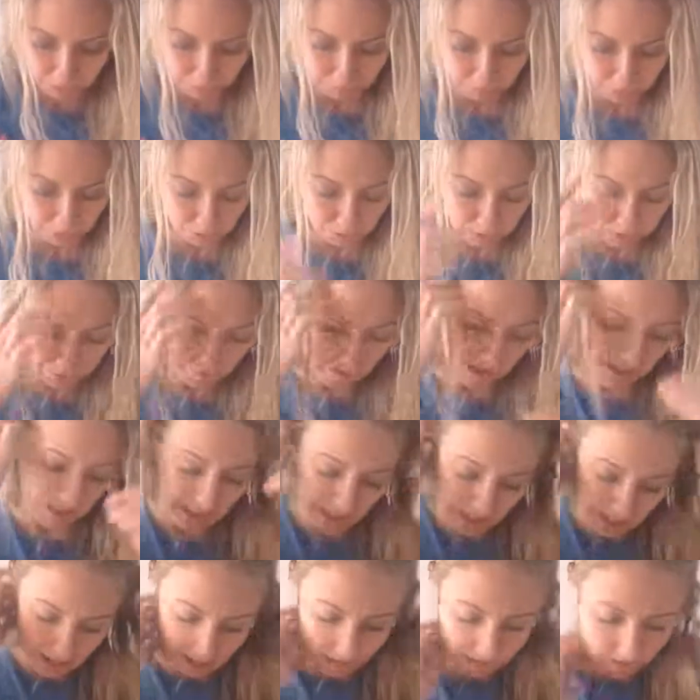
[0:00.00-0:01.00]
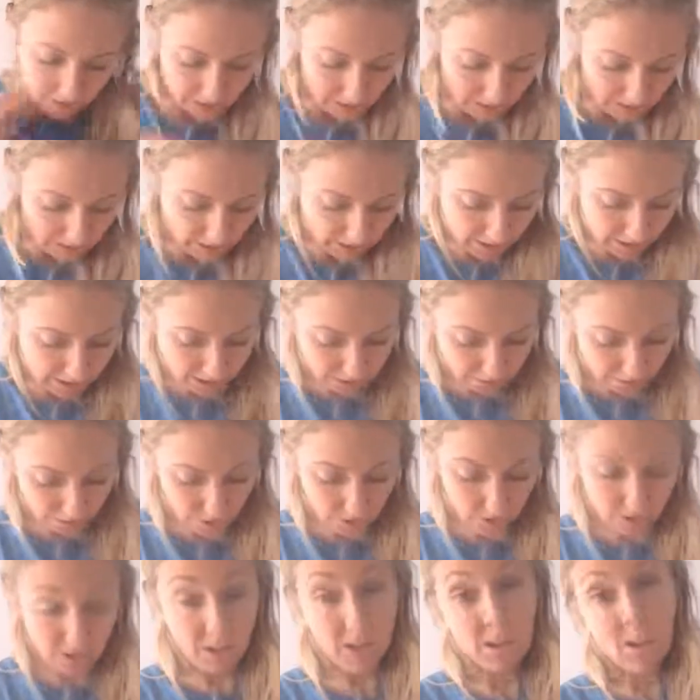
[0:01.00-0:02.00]
it in between my legs
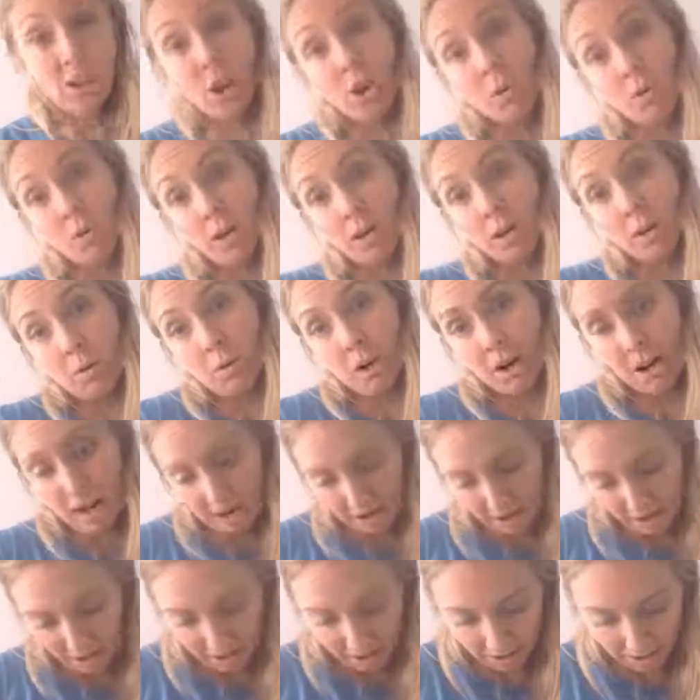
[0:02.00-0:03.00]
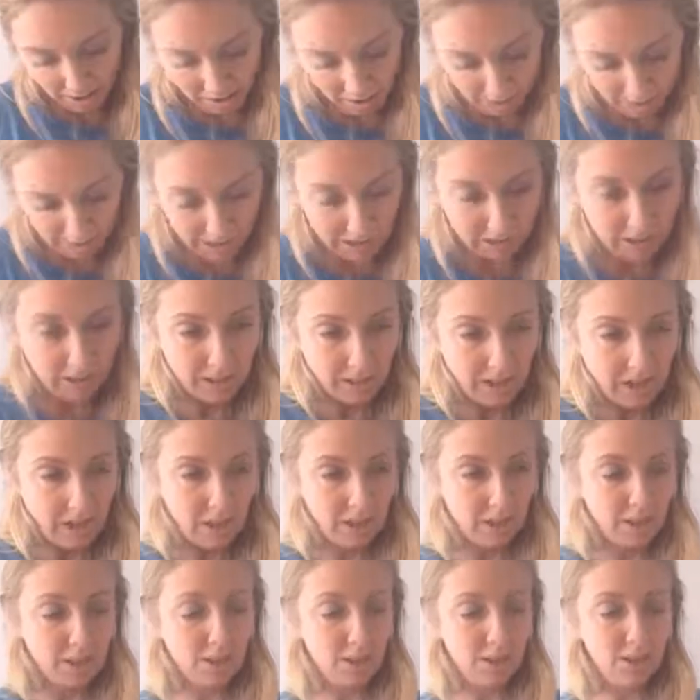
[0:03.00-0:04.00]
so it doesn't go anywhere. Kids
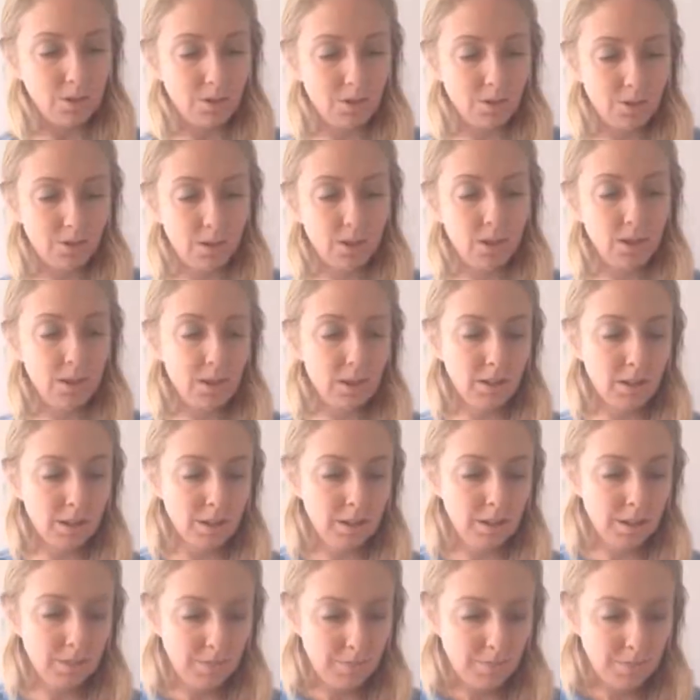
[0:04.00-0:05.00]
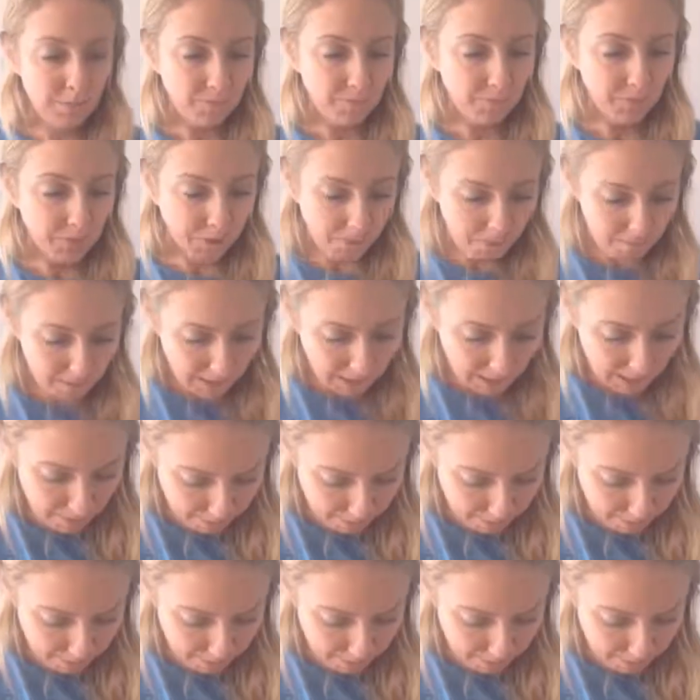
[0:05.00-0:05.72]
like to pick